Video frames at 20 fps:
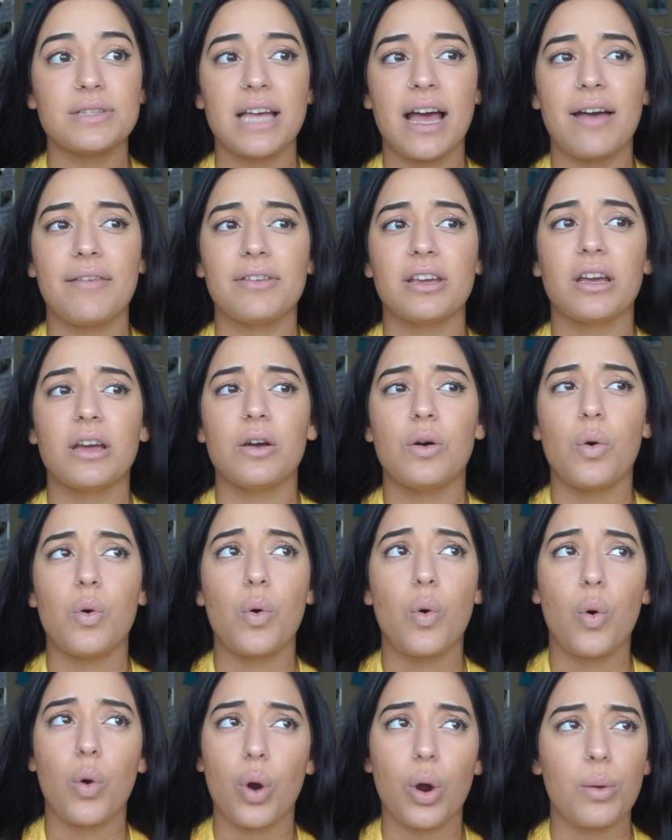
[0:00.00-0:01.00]
having
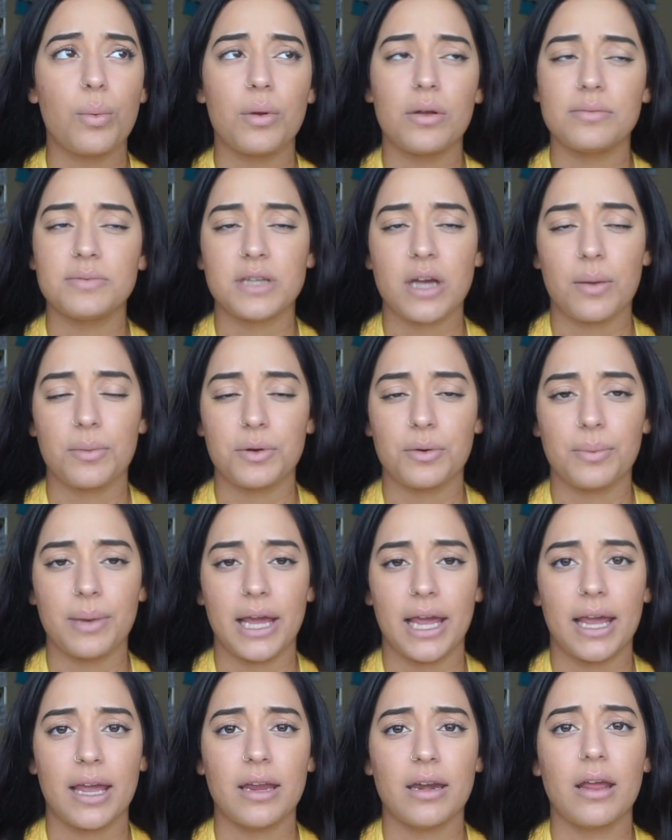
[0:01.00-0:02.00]
horrible abdominal
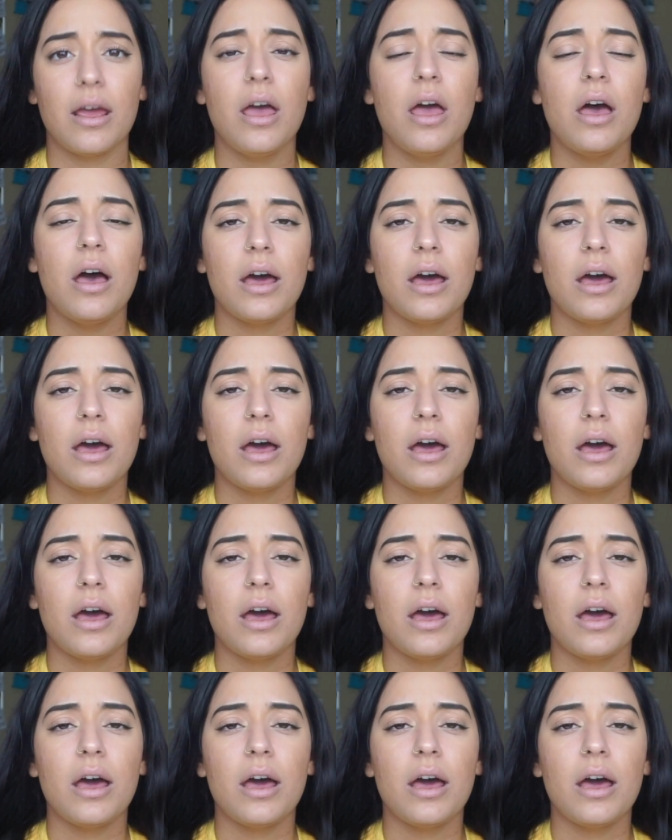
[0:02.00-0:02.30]
pain.